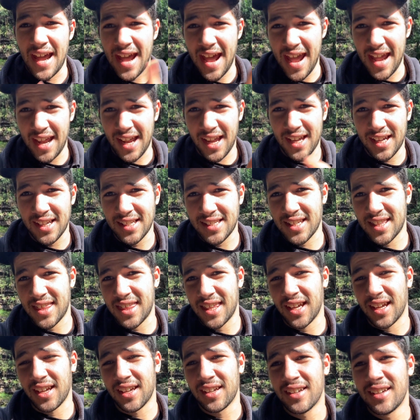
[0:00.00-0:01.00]
Anger is a
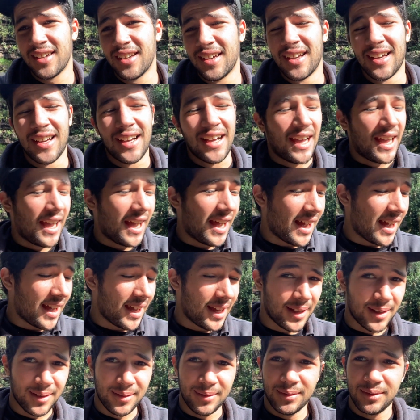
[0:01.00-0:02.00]
thing.
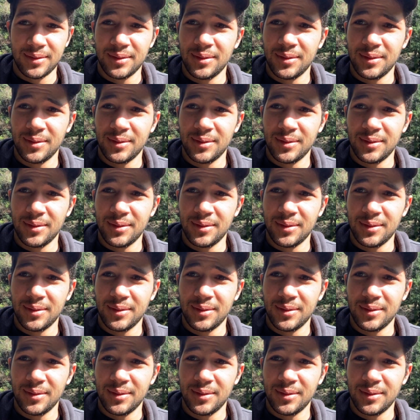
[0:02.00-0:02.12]
Uh,